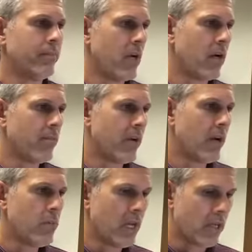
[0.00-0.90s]
very,
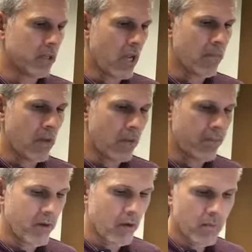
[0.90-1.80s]
very big, because
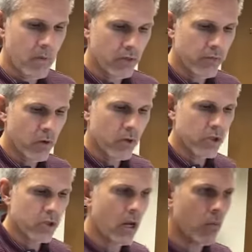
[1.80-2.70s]
I'm very much
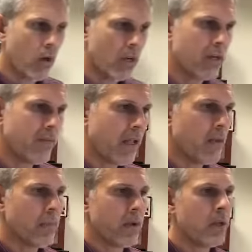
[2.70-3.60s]
focused on I want to
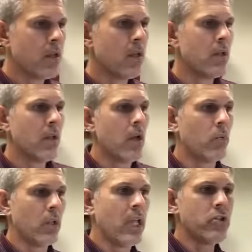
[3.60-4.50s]
develop a
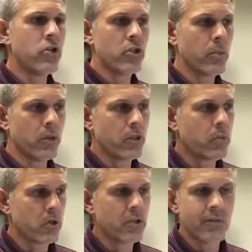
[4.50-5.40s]
relationship with this
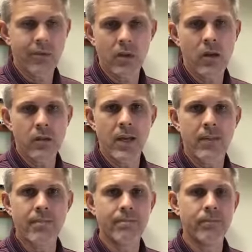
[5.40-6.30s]
person for a long
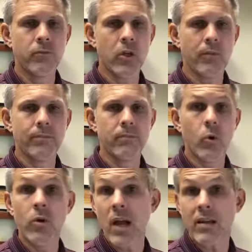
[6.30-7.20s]
time. So
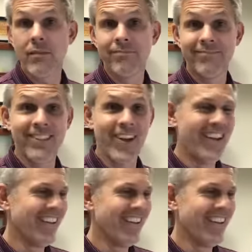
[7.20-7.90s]
or not. So